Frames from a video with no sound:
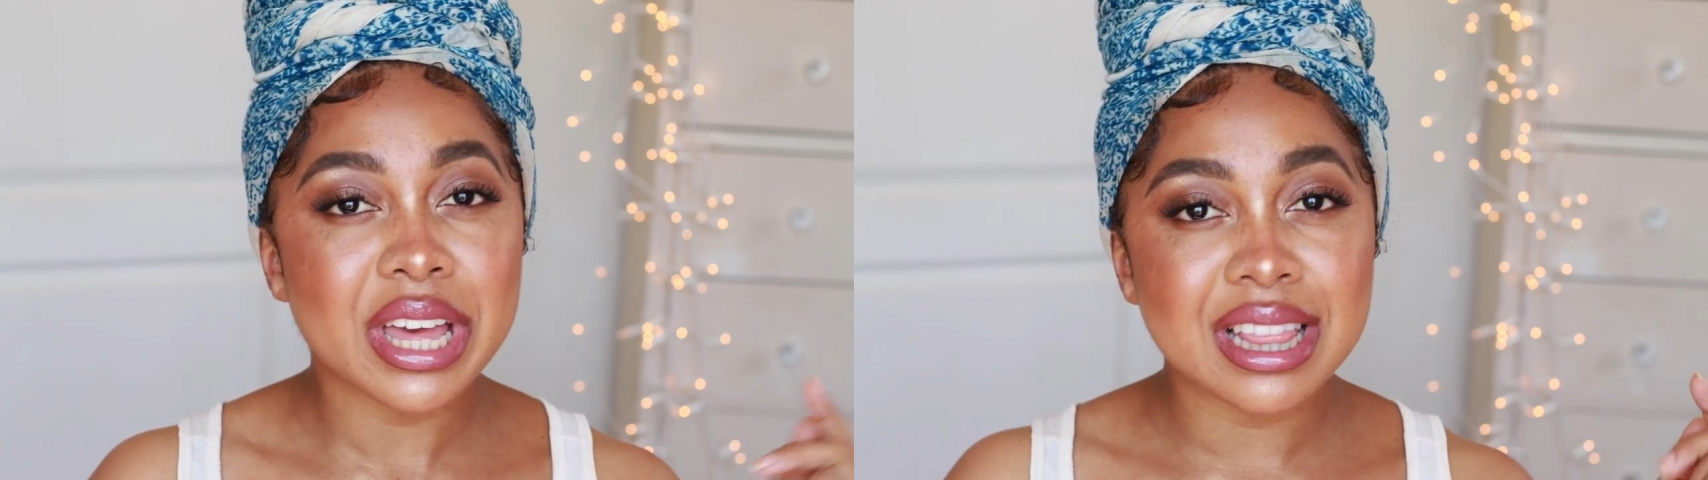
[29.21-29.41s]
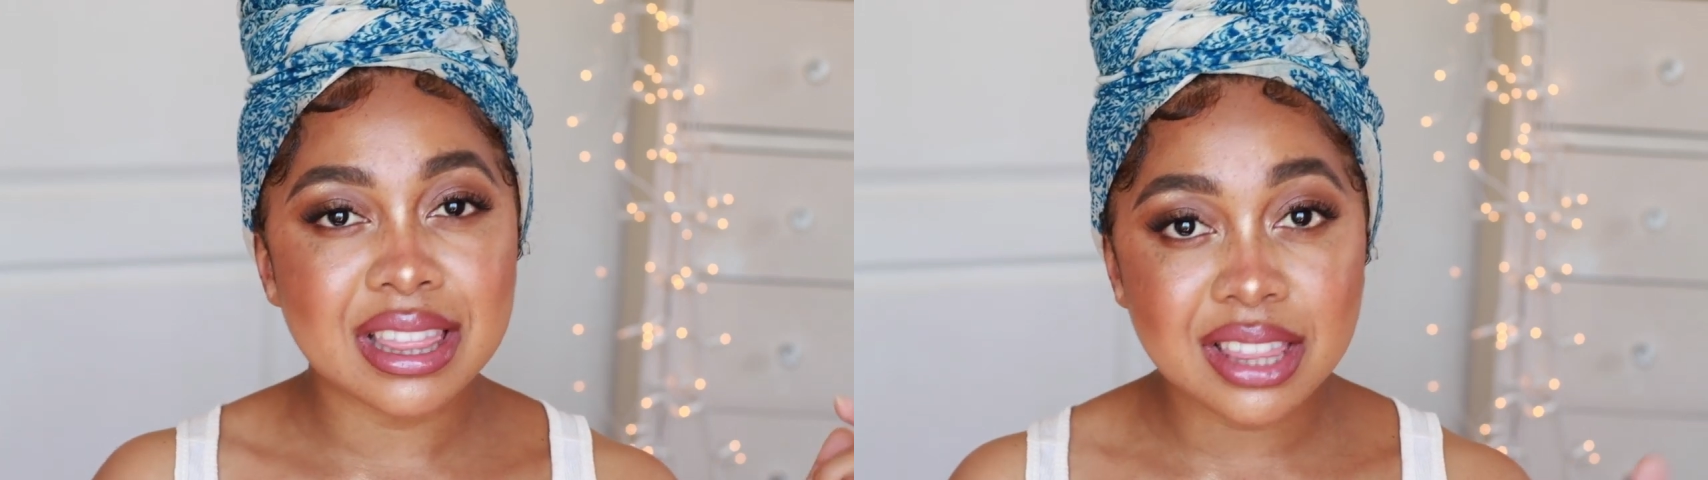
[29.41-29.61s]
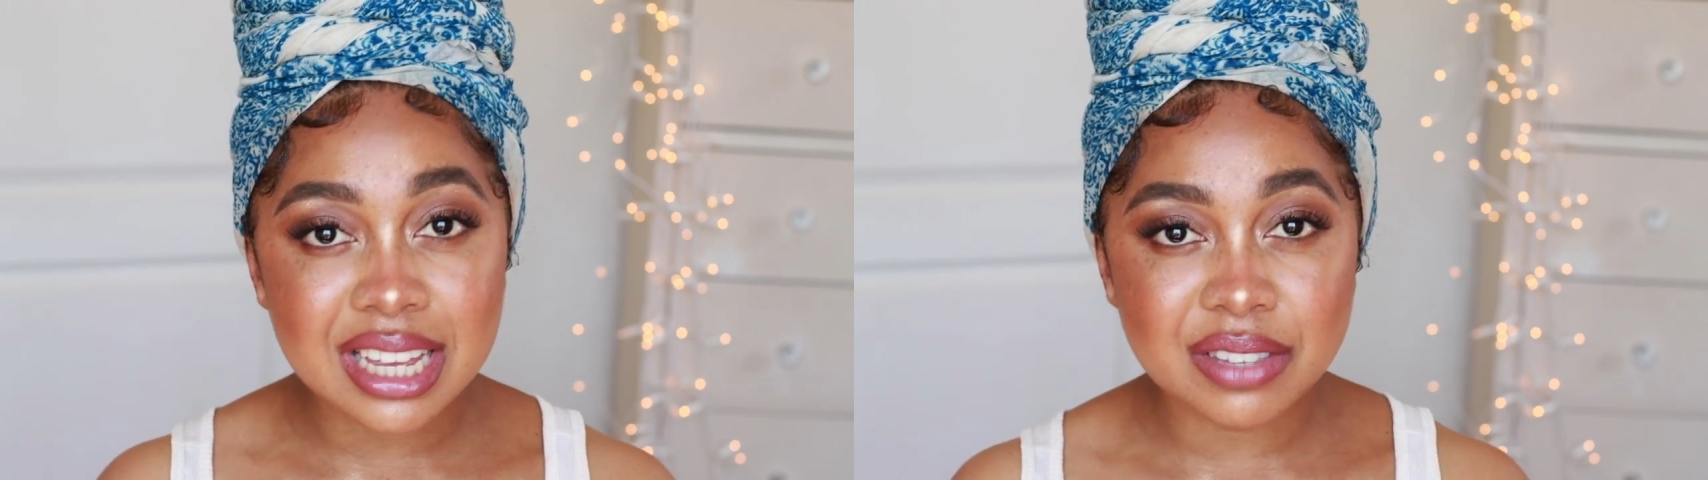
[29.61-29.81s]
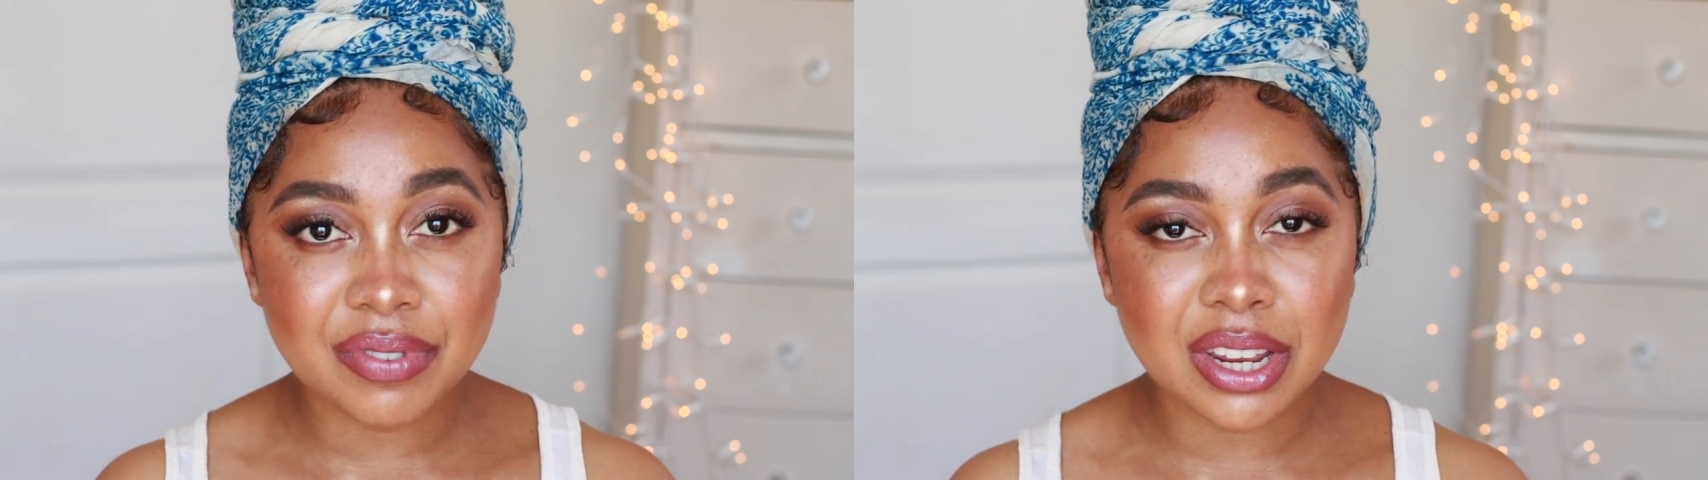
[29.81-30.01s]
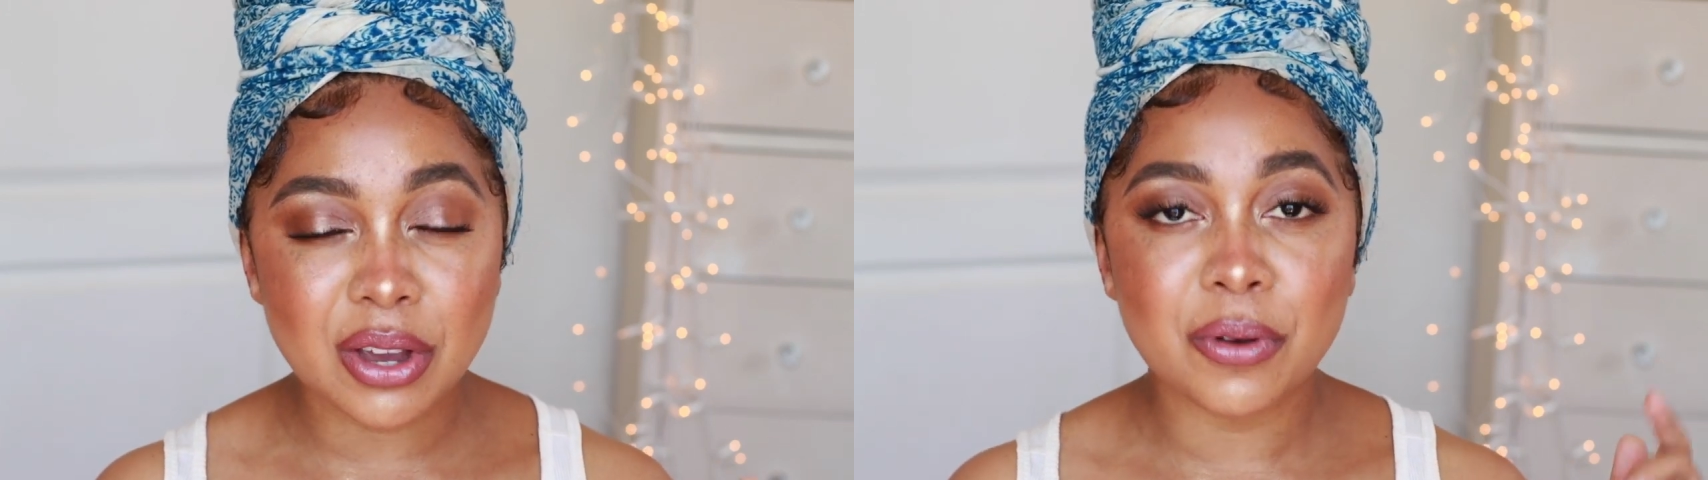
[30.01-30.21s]
In
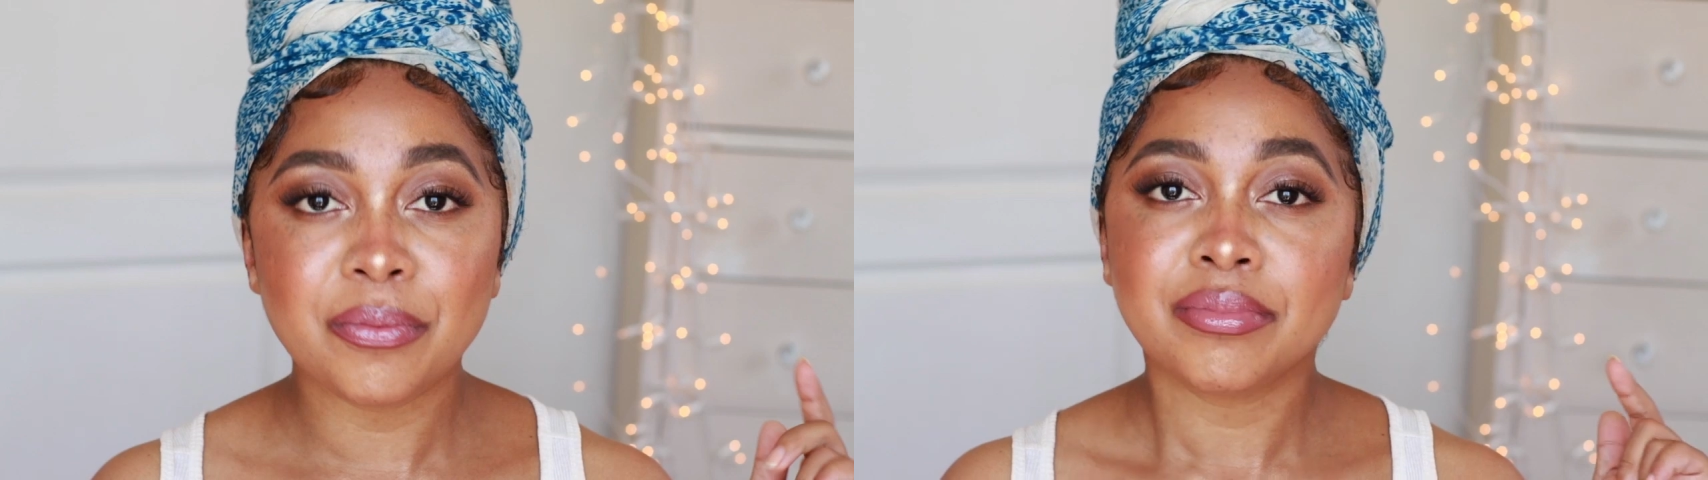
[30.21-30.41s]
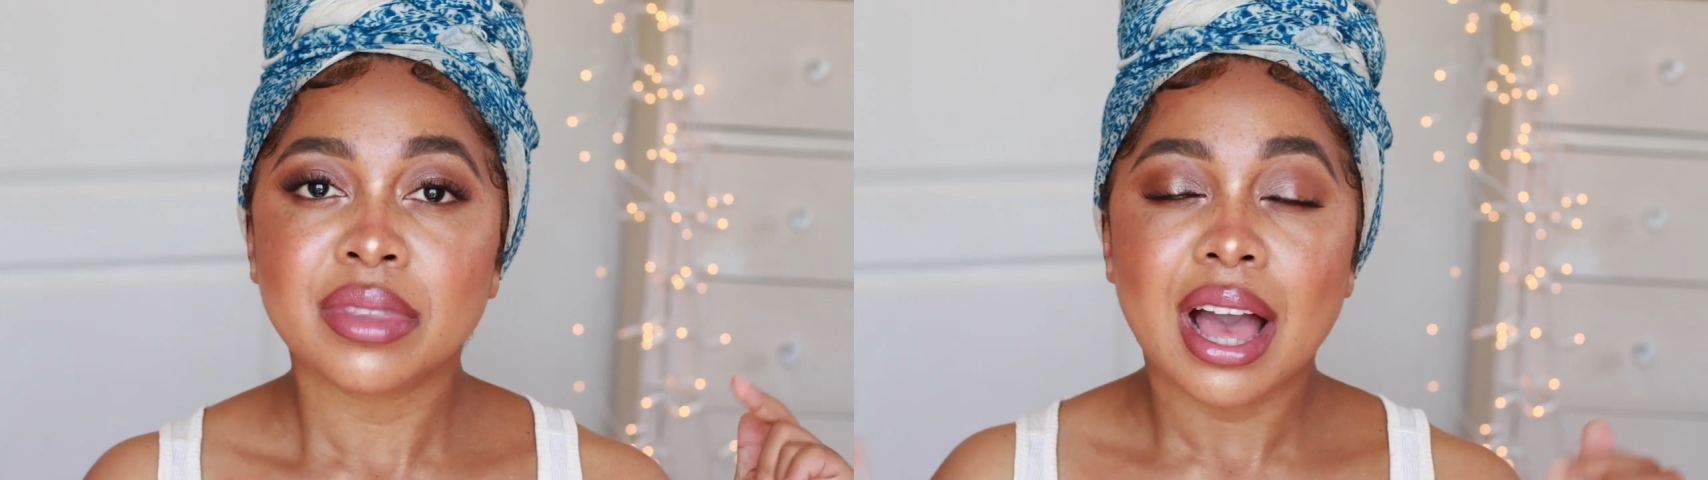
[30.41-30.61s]
this video,